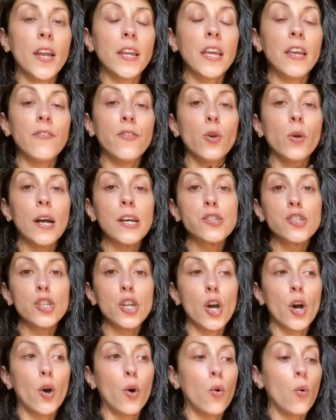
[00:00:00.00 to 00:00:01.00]
If you guys
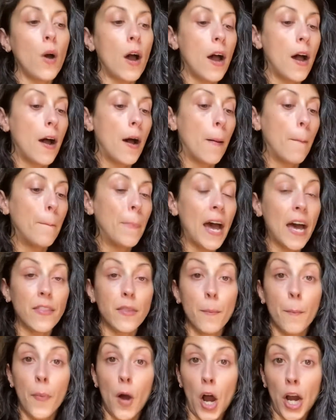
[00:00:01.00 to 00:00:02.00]
know Bath
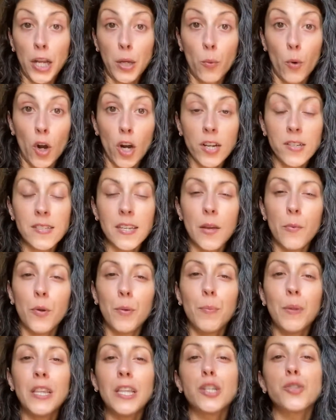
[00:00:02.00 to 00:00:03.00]
and Body Works, it would
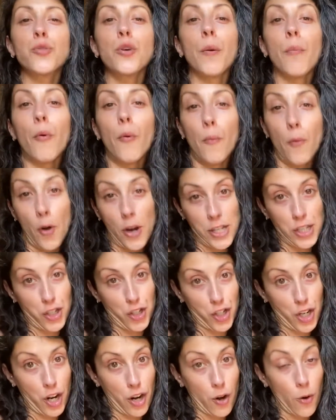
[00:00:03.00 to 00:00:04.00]
be the Triple
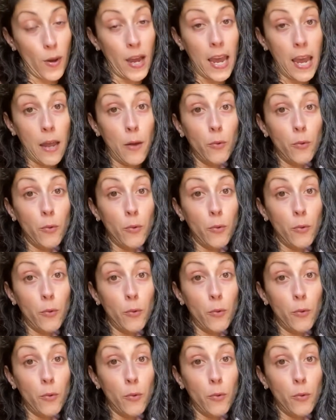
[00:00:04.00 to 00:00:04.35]
Moisture, okay?